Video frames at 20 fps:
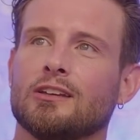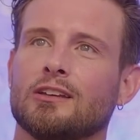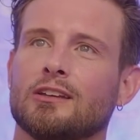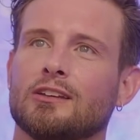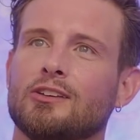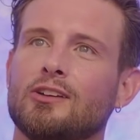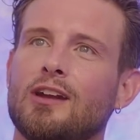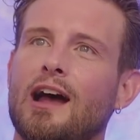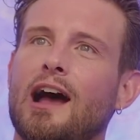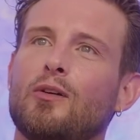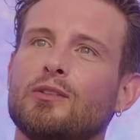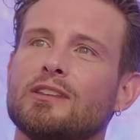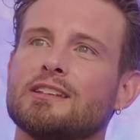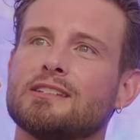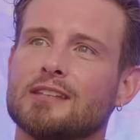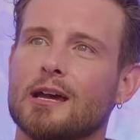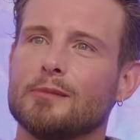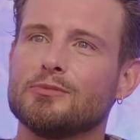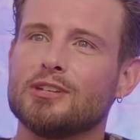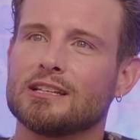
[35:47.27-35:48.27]
You know how in the
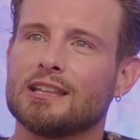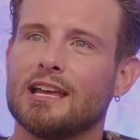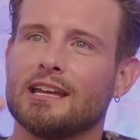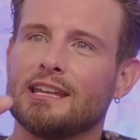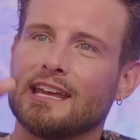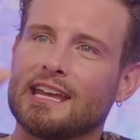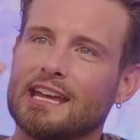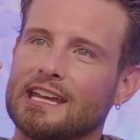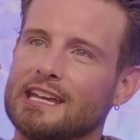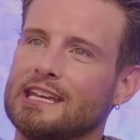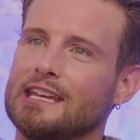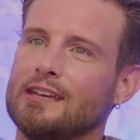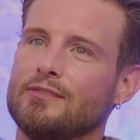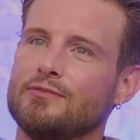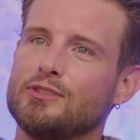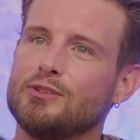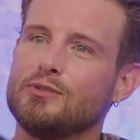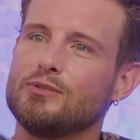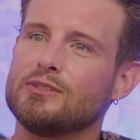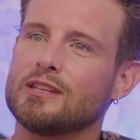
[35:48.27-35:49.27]
subject line, like it
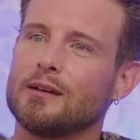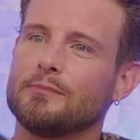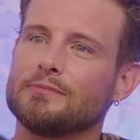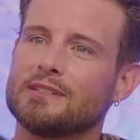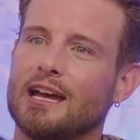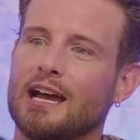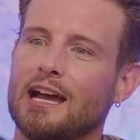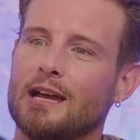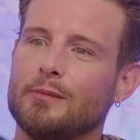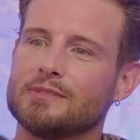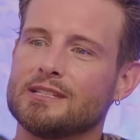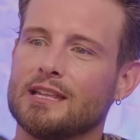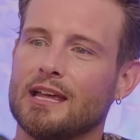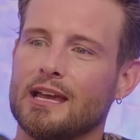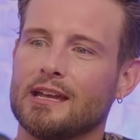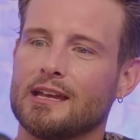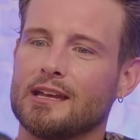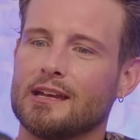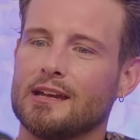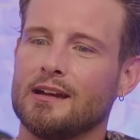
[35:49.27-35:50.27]
gives you sometimes
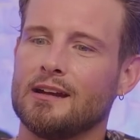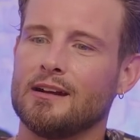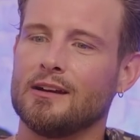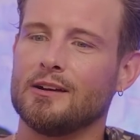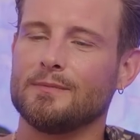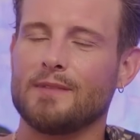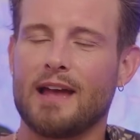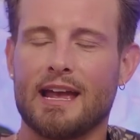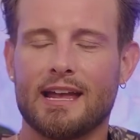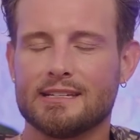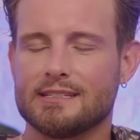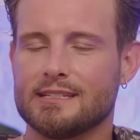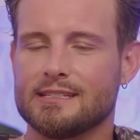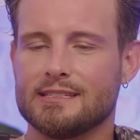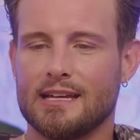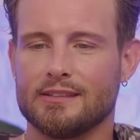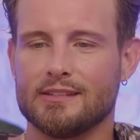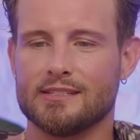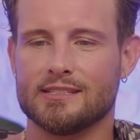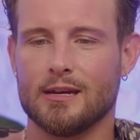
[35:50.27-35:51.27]
like, or I guess it's
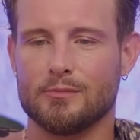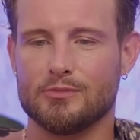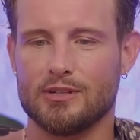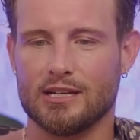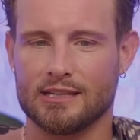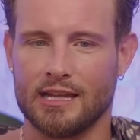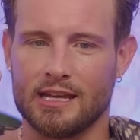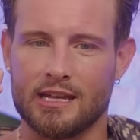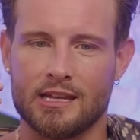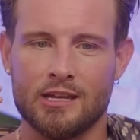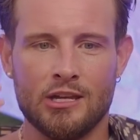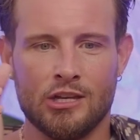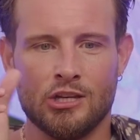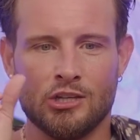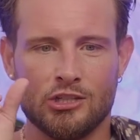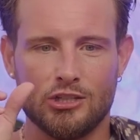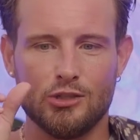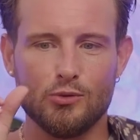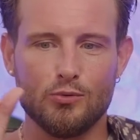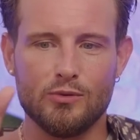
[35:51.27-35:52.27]
not the subject, like
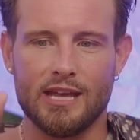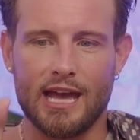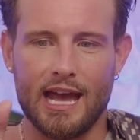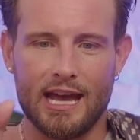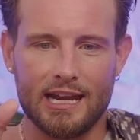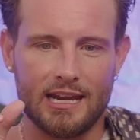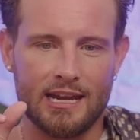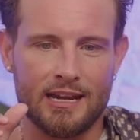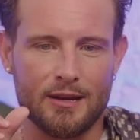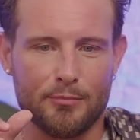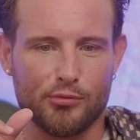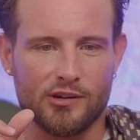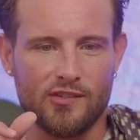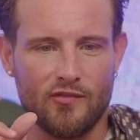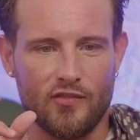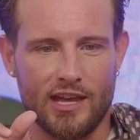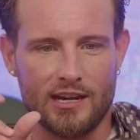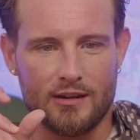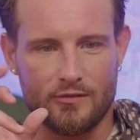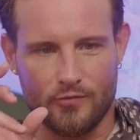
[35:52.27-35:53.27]
you get an
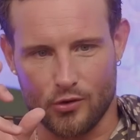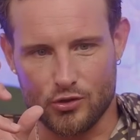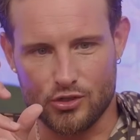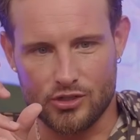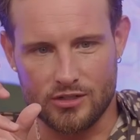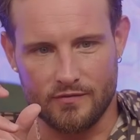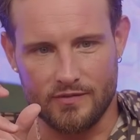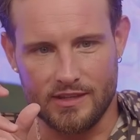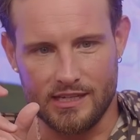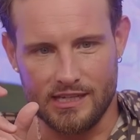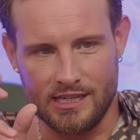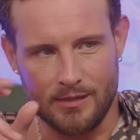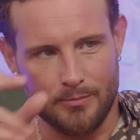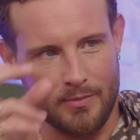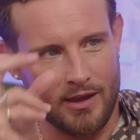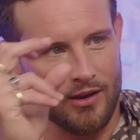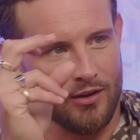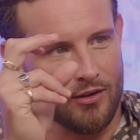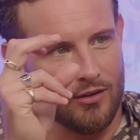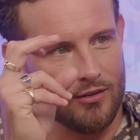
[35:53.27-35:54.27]
abbreviated version of the
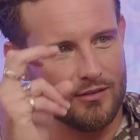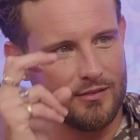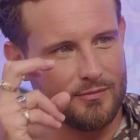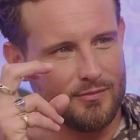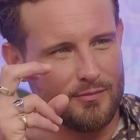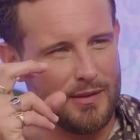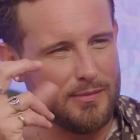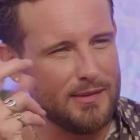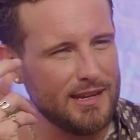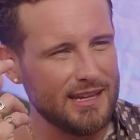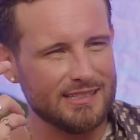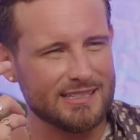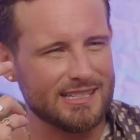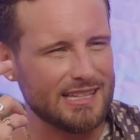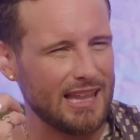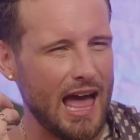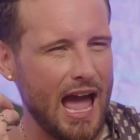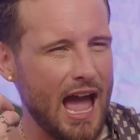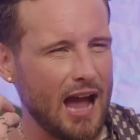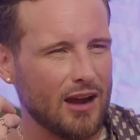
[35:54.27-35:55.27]
email, maybe in
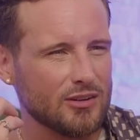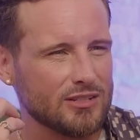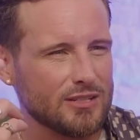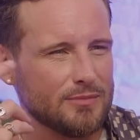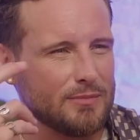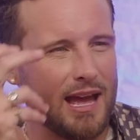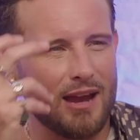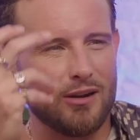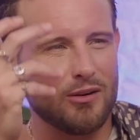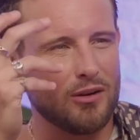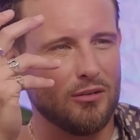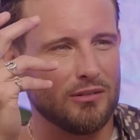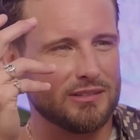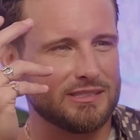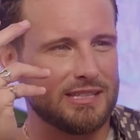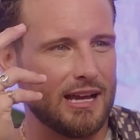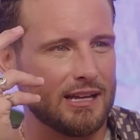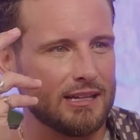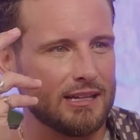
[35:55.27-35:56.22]
Slack or something. I don't know exactly.